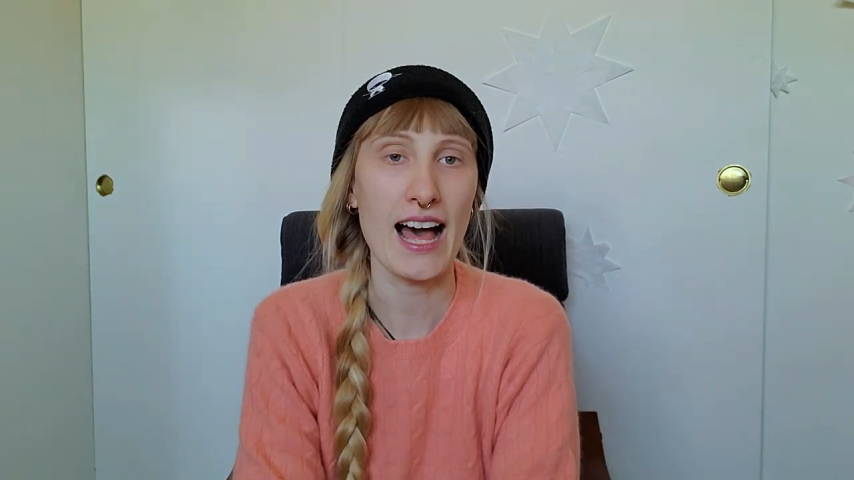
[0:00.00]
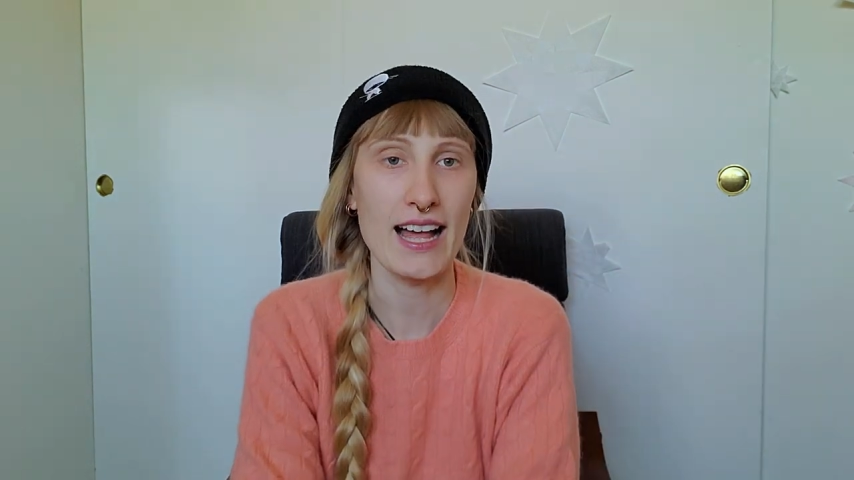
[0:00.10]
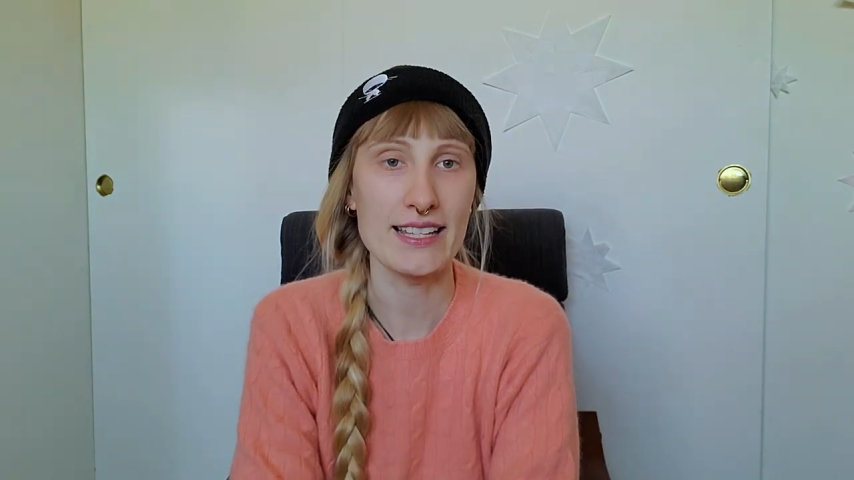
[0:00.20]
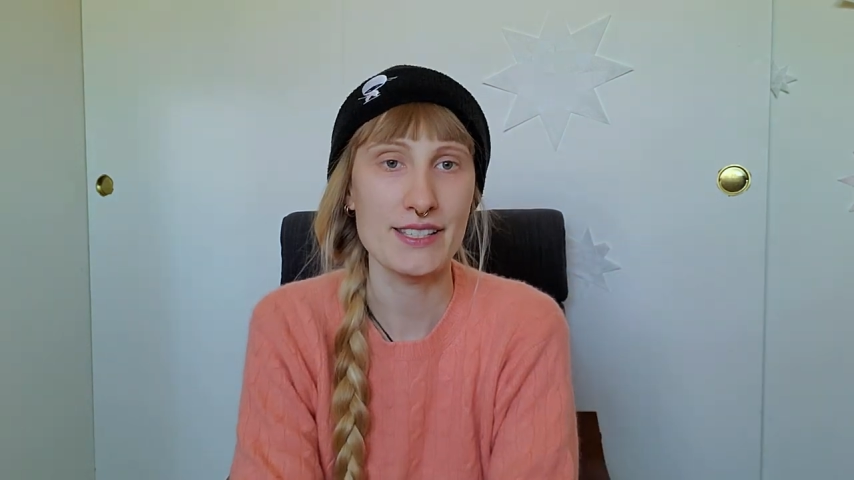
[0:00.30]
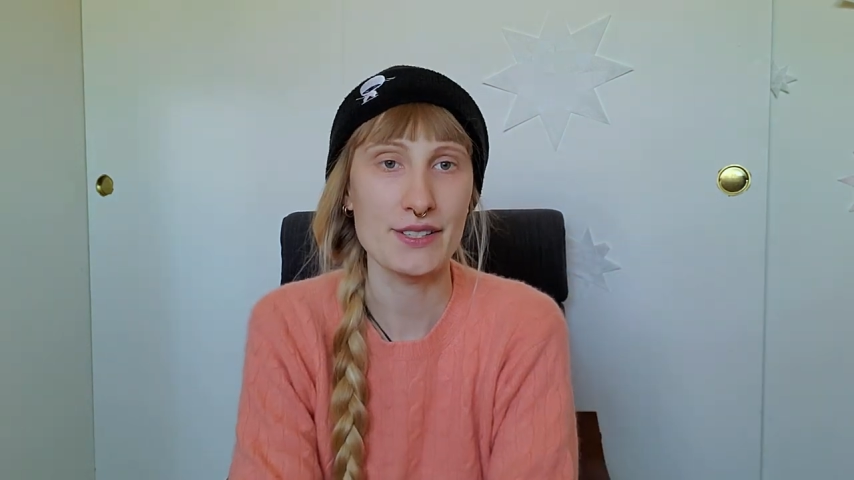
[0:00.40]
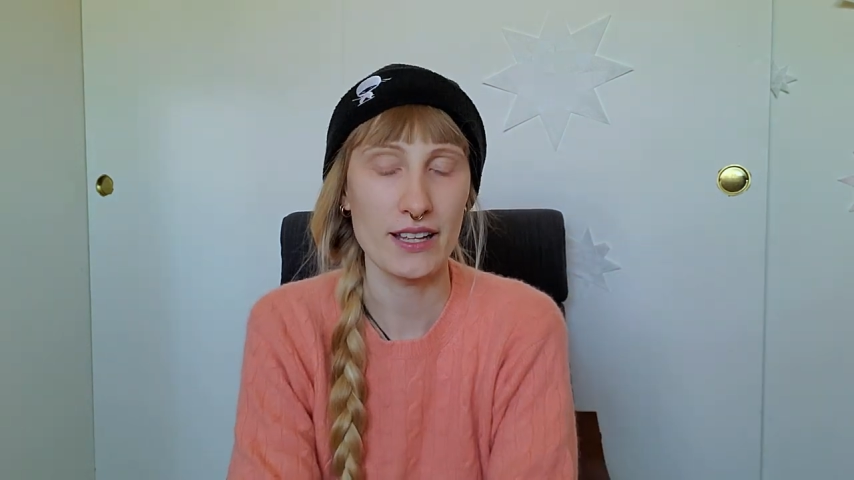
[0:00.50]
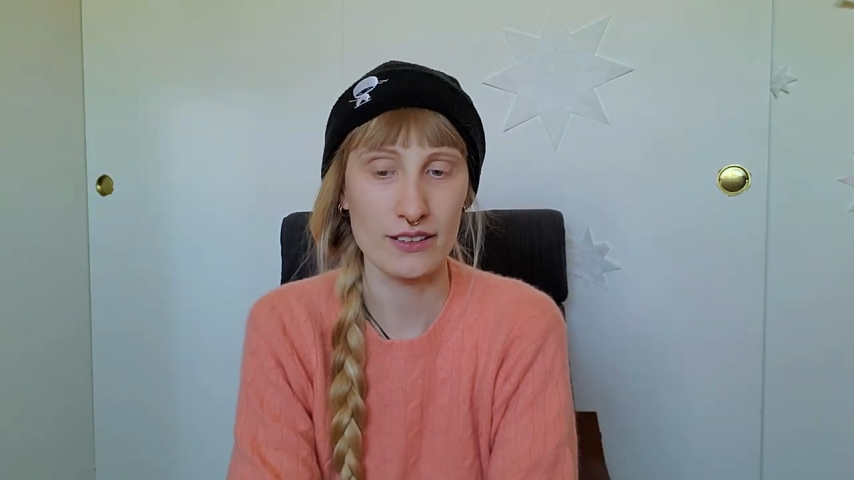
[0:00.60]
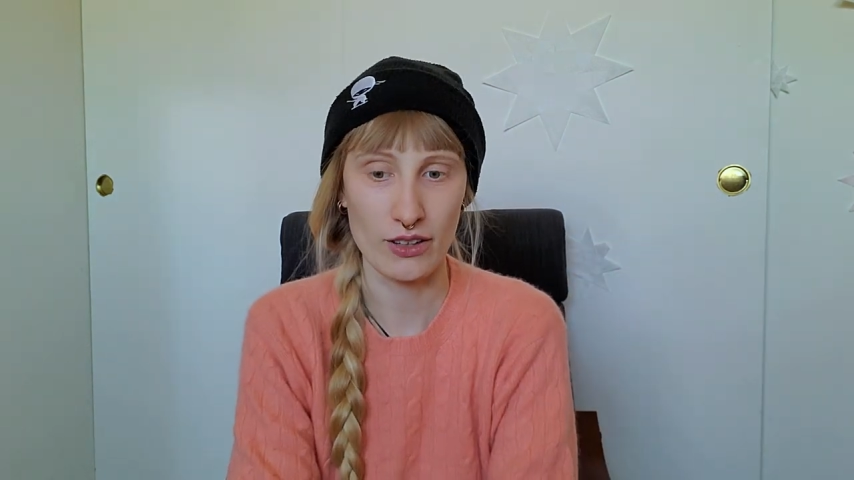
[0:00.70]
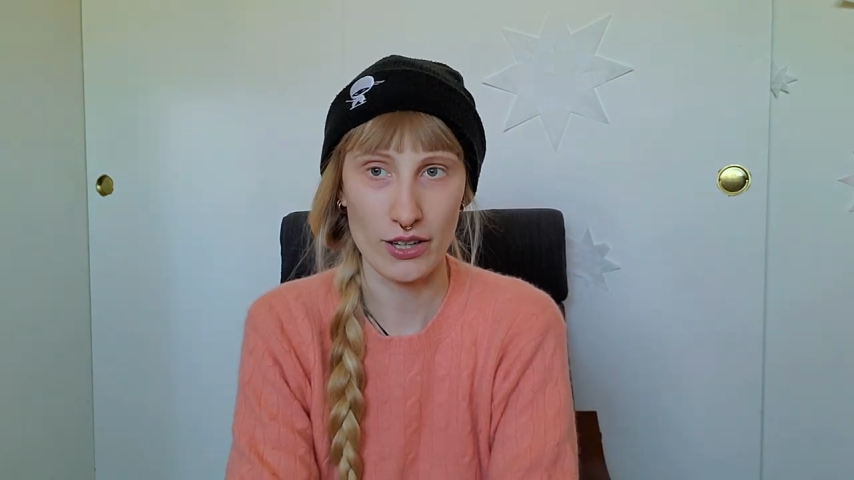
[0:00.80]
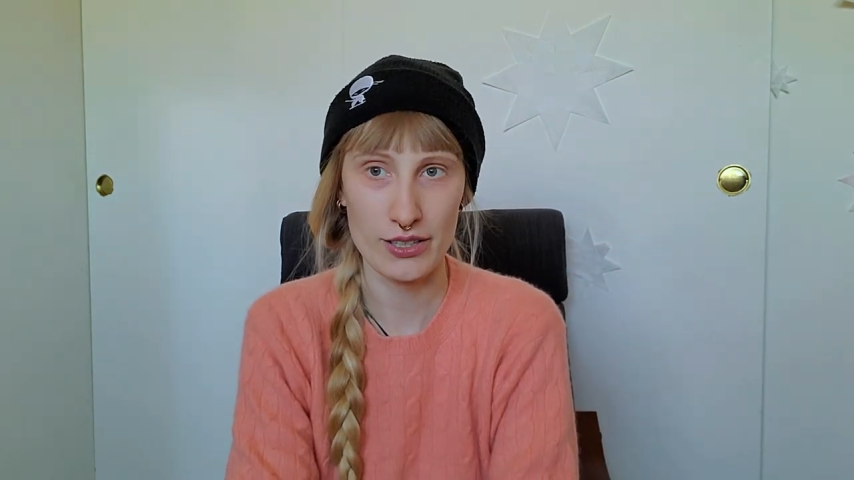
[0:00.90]
asked a
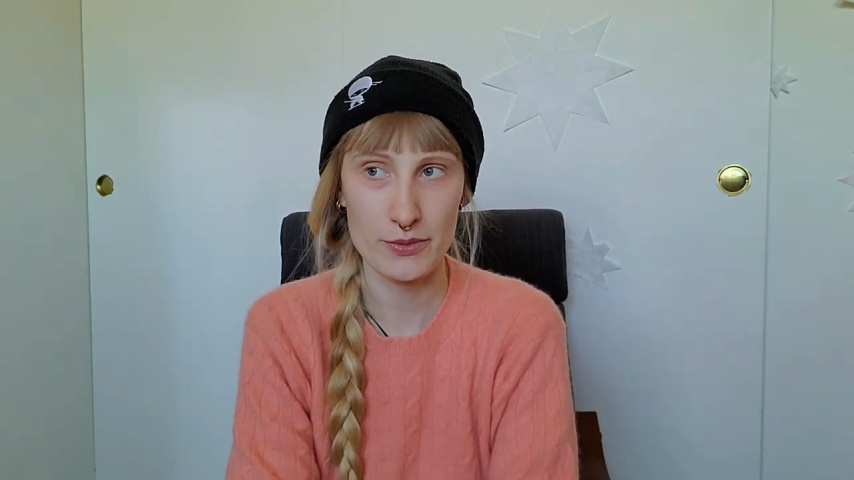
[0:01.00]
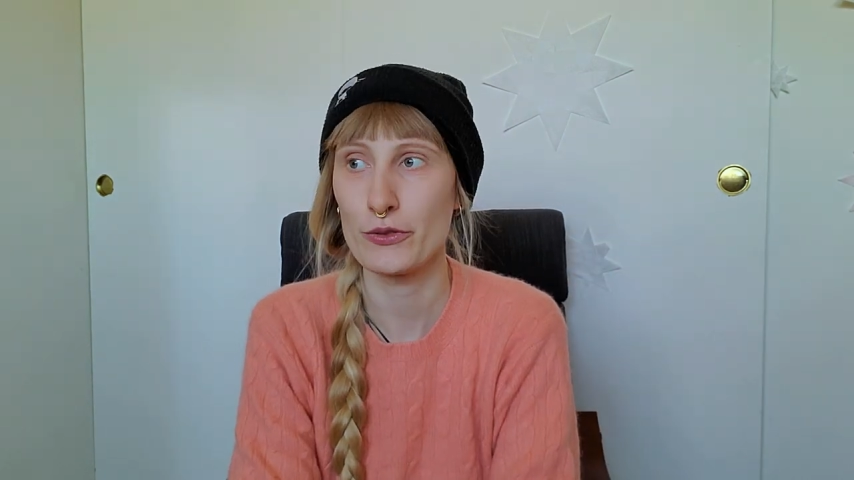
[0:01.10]
lot